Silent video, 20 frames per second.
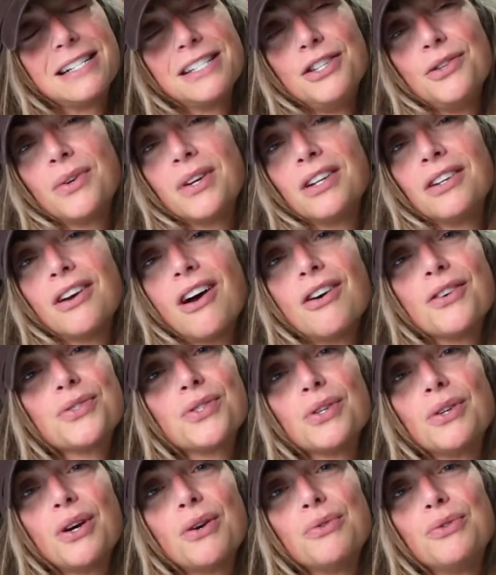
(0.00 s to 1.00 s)
You can
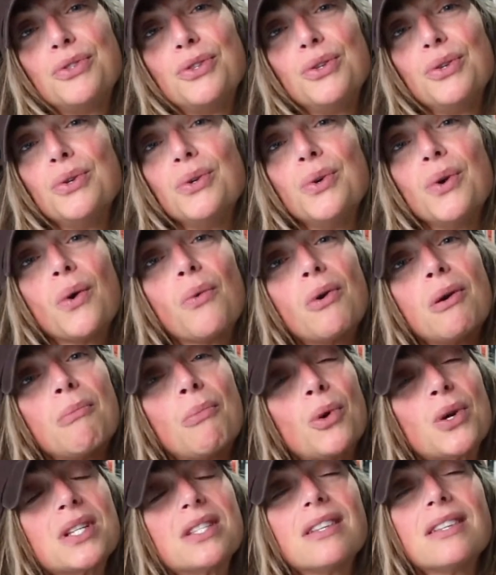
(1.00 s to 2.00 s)
also go to
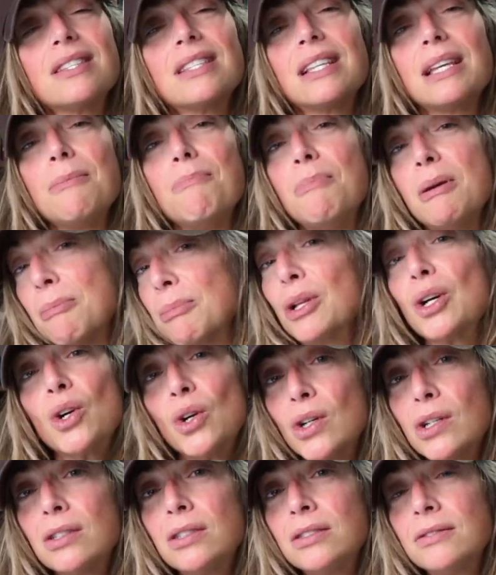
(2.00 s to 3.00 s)
Remorselessly
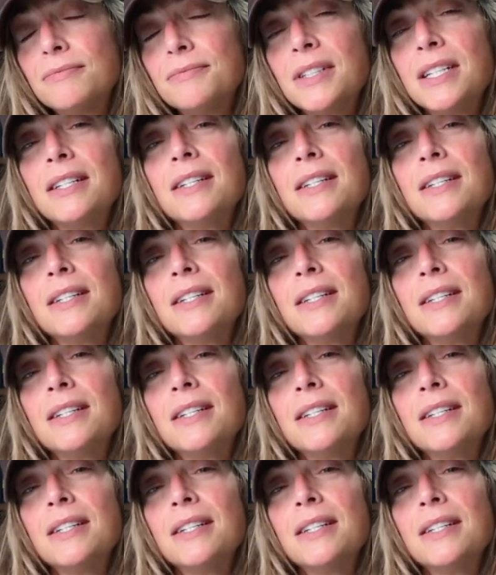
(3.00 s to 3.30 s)
Biblical.